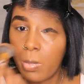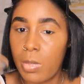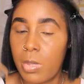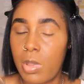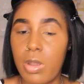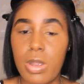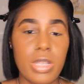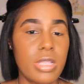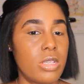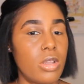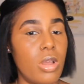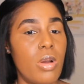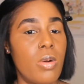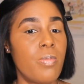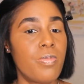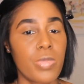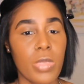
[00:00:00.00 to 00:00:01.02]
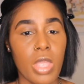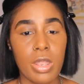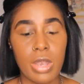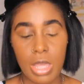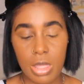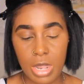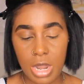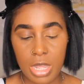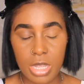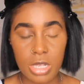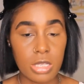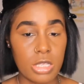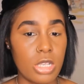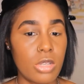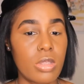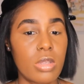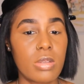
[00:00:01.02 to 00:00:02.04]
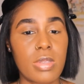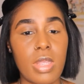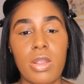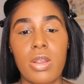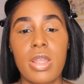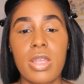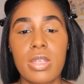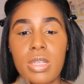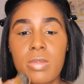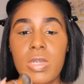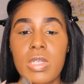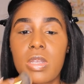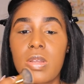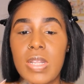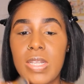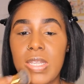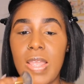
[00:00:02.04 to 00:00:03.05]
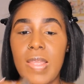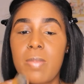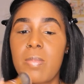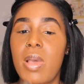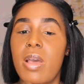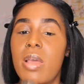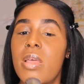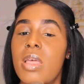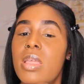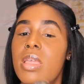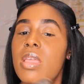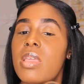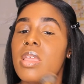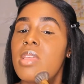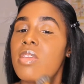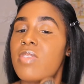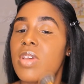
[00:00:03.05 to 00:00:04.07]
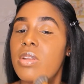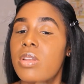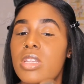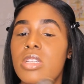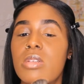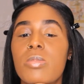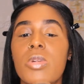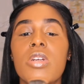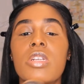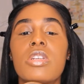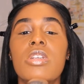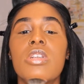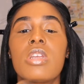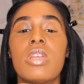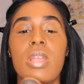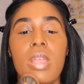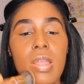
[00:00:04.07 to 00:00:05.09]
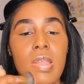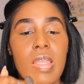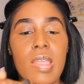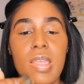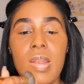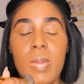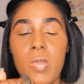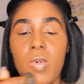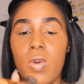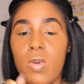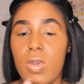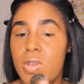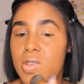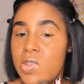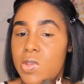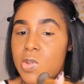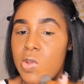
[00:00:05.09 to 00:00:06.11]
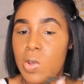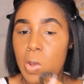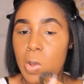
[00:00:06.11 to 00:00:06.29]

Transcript: Alright, so now that I concealed those areas, I'm just going to take my foundation brush, and I'm going to